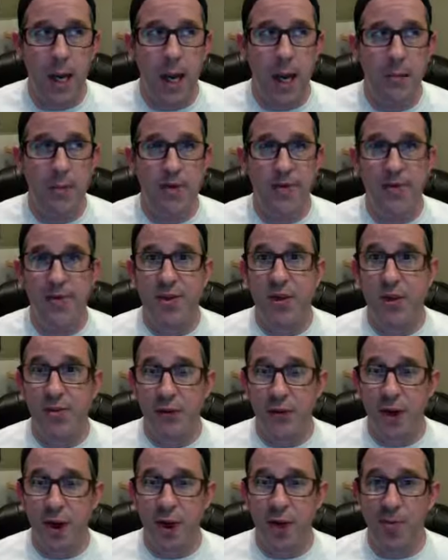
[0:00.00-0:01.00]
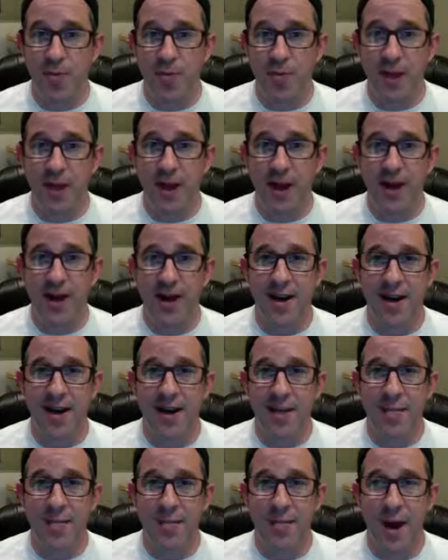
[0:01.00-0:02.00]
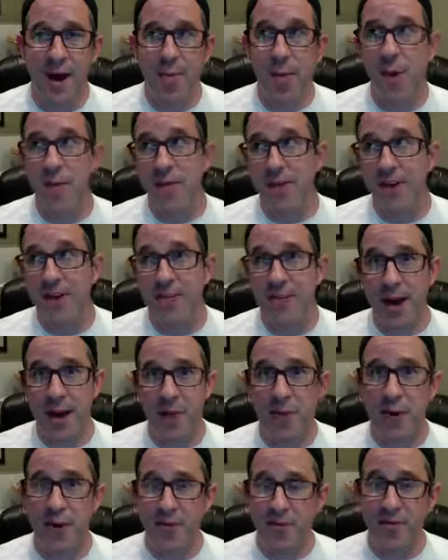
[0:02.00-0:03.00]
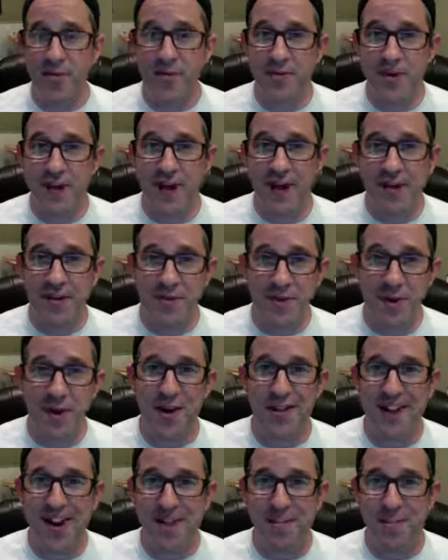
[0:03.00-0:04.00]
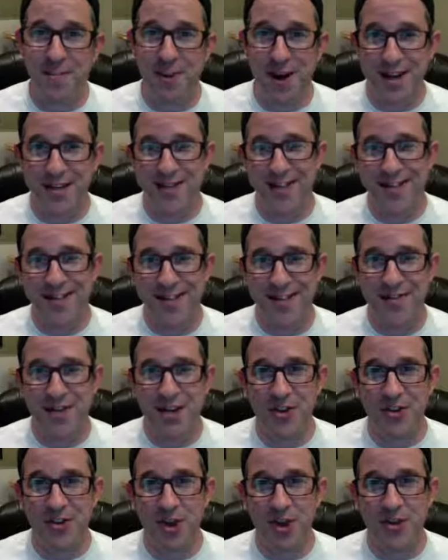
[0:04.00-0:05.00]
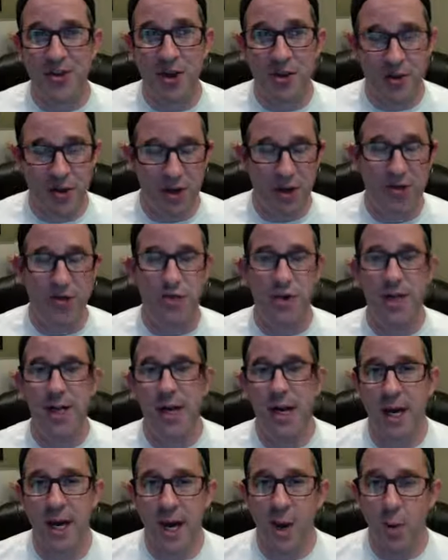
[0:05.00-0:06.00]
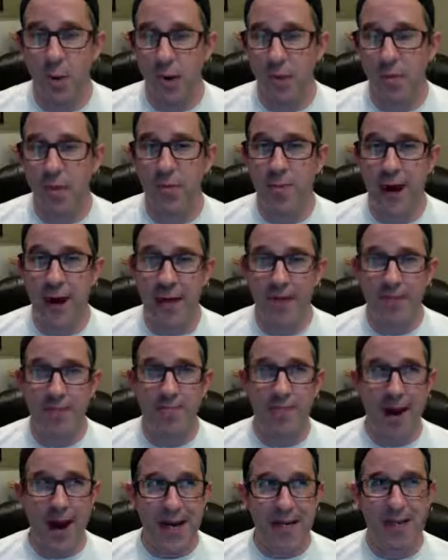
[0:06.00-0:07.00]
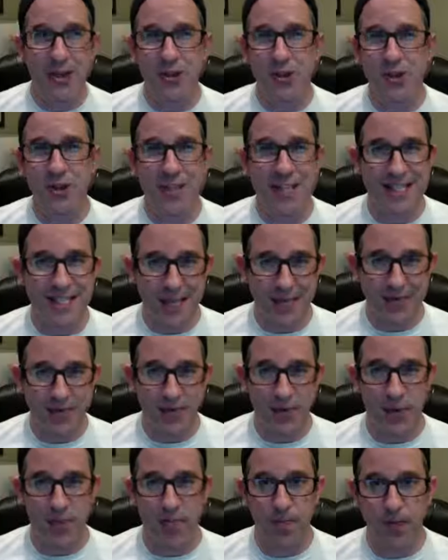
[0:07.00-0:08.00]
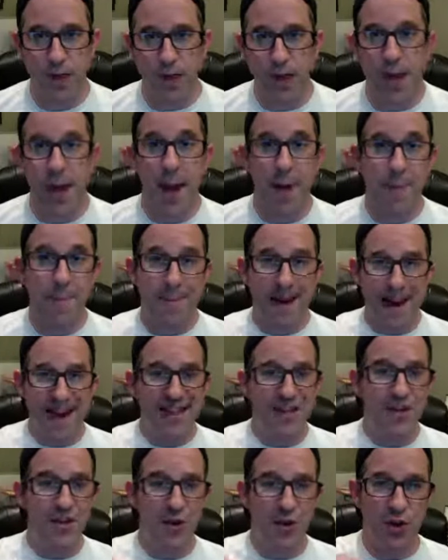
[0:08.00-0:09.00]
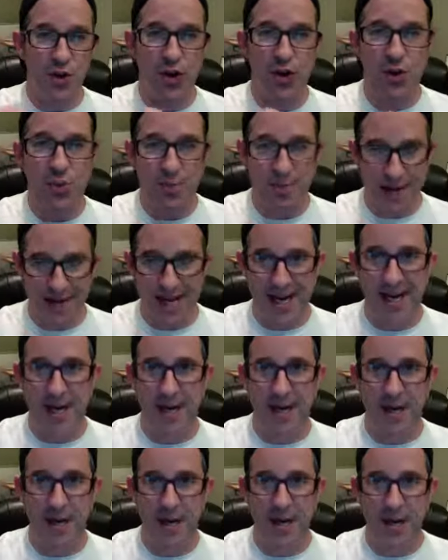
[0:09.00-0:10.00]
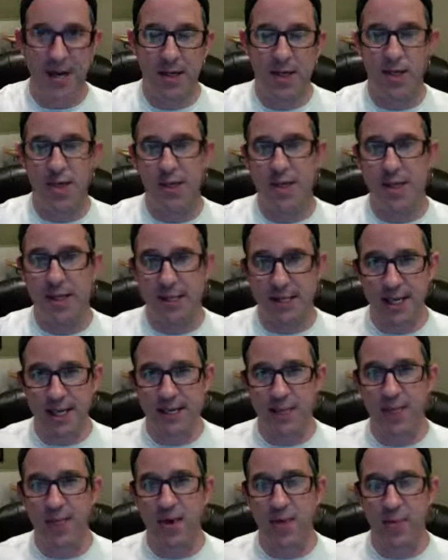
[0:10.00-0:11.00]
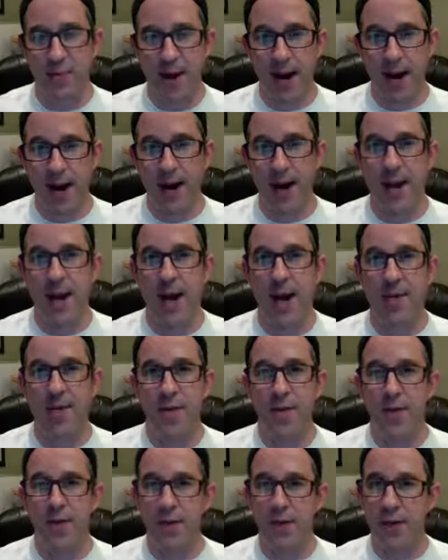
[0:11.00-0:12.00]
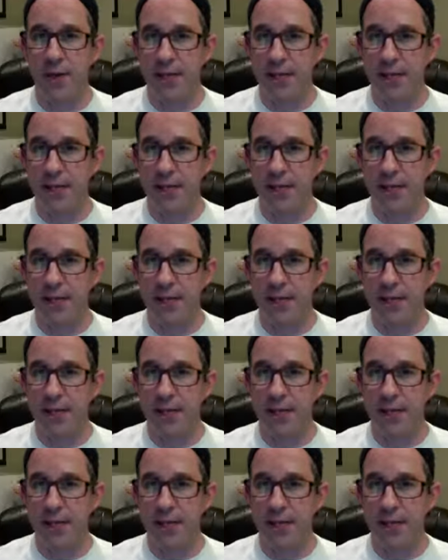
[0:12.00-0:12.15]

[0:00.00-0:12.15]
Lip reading: But 7 years ago, I promised to give back when I was 15. I started that process 7 years ago. I traveled the country working with bands, and bands that are successful, bands that are committed to the success of their band and their student